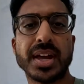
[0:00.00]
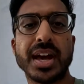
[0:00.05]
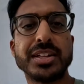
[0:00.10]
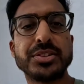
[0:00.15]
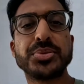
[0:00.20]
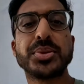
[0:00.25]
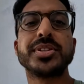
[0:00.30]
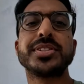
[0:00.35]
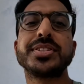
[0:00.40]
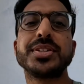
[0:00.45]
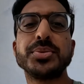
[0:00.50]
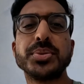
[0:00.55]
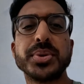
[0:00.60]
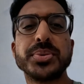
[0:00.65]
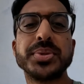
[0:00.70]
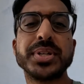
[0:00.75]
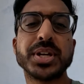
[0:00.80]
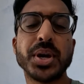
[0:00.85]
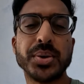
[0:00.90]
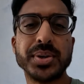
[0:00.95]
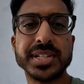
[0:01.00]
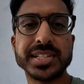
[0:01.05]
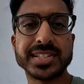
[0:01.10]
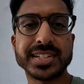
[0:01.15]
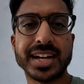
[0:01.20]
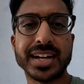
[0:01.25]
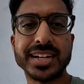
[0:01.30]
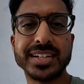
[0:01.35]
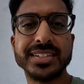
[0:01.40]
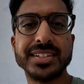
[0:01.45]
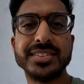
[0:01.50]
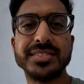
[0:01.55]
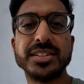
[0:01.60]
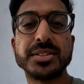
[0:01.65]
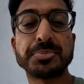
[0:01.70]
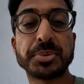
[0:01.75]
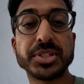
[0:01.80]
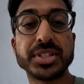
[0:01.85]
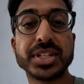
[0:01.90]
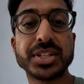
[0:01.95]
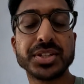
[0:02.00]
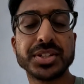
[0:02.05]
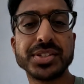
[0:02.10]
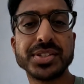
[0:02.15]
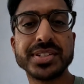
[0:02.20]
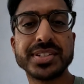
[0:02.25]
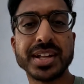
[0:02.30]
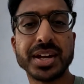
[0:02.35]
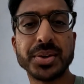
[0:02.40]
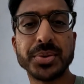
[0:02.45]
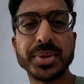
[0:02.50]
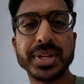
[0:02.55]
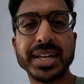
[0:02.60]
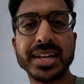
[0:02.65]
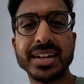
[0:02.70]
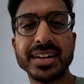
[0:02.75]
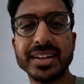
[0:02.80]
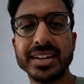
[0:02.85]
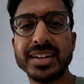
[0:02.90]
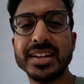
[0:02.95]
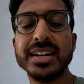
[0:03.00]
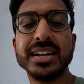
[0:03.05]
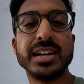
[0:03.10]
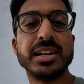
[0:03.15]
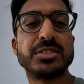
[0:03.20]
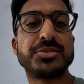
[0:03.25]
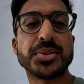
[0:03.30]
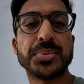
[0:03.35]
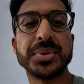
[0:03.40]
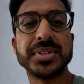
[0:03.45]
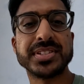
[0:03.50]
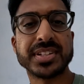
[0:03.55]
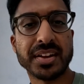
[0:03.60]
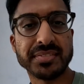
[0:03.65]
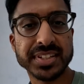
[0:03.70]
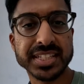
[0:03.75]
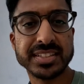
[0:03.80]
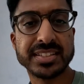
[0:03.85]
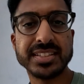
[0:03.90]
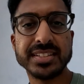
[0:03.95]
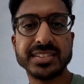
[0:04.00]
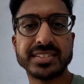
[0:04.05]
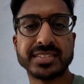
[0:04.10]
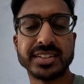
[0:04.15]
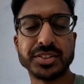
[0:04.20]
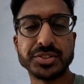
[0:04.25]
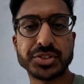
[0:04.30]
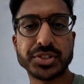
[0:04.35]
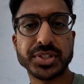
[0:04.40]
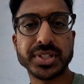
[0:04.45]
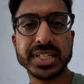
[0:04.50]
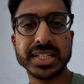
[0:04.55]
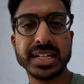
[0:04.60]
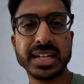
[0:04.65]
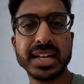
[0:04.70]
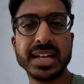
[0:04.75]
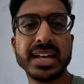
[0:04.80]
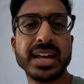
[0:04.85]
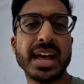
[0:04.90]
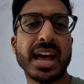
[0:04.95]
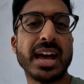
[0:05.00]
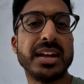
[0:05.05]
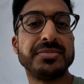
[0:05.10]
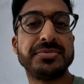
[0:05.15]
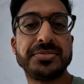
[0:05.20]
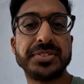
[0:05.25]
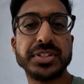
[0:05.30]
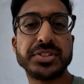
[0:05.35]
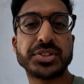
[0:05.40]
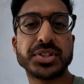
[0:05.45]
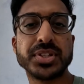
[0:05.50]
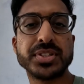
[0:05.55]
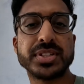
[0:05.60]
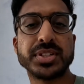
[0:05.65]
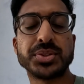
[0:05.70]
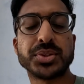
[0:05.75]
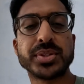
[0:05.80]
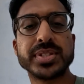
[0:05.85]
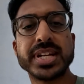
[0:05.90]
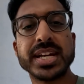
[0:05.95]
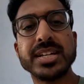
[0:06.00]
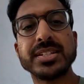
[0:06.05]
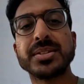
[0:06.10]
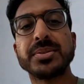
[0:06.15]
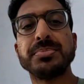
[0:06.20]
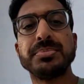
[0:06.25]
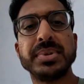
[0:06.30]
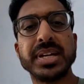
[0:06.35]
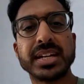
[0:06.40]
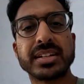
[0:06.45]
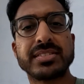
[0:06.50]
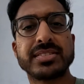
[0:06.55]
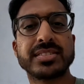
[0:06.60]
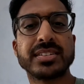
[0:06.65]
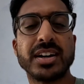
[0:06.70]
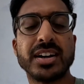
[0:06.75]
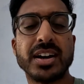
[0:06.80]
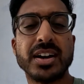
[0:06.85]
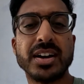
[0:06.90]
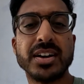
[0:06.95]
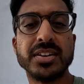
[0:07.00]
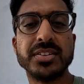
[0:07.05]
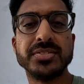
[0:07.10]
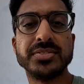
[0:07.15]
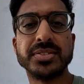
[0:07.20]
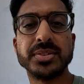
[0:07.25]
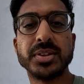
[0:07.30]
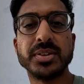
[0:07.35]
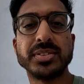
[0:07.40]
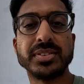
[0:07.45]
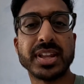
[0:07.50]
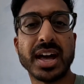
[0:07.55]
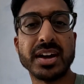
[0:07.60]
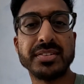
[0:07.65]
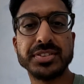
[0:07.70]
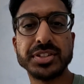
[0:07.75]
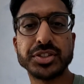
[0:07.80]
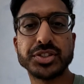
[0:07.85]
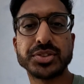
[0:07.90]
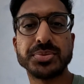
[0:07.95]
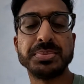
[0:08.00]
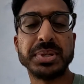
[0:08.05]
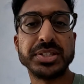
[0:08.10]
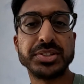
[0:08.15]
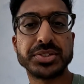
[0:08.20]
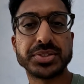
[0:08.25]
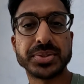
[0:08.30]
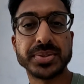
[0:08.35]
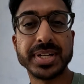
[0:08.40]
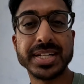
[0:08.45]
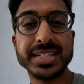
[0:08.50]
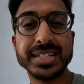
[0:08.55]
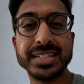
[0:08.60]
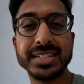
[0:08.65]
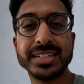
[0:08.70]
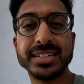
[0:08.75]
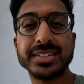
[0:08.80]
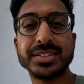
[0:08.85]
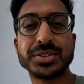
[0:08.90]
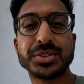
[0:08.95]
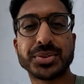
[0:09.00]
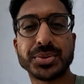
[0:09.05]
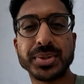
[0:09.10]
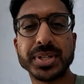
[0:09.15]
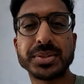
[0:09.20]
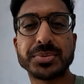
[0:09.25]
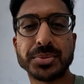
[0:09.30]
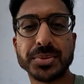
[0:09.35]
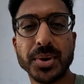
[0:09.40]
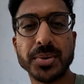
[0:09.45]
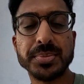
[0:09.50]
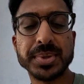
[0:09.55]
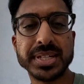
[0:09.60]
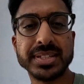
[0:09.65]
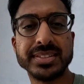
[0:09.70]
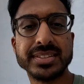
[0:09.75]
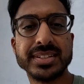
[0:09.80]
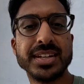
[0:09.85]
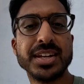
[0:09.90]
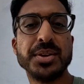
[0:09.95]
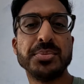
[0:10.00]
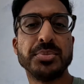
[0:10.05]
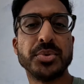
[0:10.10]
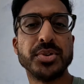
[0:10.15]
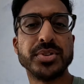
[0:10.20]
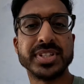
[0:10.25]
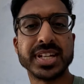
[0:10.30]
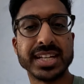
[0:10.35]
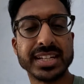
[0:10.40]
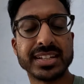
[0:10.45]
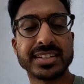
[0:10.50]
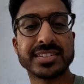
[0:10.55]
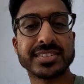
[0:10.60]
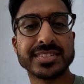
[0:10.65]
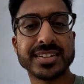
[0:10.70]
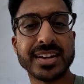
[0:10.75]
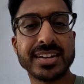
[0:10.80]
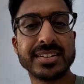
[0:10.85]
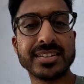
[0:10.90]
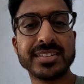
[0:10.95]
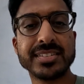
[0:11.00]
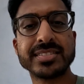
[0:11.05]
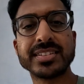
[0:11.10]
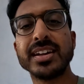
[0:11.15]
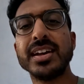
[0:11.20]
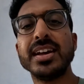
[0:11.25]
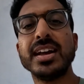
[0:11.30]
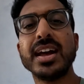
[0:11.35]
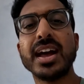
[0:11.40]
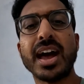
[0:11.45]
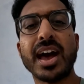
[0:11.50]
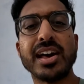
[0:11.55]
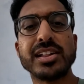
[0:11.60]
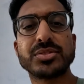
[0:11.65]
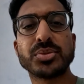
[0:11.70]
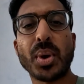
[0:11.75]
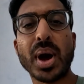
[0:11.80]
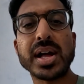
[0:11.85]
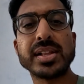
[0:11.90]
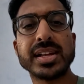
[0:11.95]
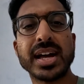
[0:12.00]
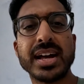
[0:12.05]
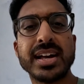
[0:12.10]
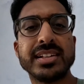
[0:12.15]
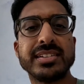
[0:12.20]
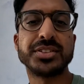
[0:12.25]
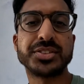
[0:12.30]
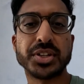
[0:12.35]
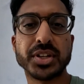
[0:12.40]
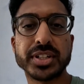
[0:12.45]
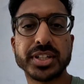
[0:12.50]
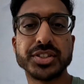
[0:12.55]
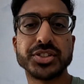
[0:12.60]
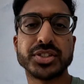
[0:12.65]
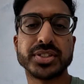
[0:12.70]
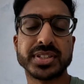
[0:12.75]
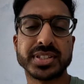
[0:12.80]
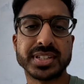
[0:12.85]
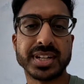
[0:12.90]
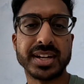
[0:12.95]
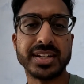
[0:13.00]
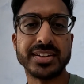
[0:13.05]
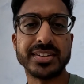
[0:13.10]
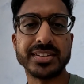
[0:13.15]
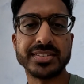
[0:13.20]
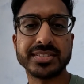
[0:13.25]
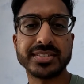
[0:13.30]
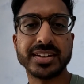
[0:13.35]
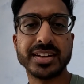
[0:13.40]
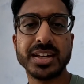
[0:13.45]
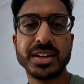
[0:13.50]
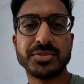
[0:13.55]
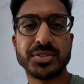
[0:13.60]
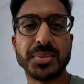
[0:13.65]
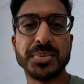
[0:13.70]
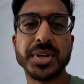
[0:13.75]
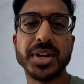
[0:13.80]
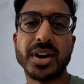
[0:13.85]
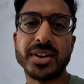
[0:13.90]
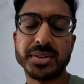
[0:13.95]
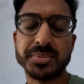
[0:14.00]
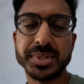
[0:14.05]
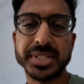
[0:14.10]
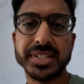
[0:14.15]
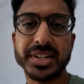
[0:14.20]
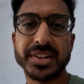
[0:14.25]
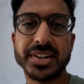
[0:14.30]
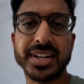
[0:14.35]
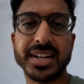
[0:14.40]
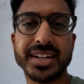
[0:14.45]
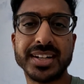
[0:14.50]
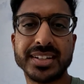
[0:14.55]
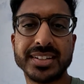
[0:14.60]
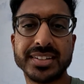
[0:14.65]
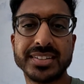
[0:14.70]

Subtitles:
As we'll see when we go inside, this particular zawiya is from the 17th century and features an ornate mix of lavish Mediterranean, Greek Roman mosaic styles, as well as Turkish styles from the Ottoman era.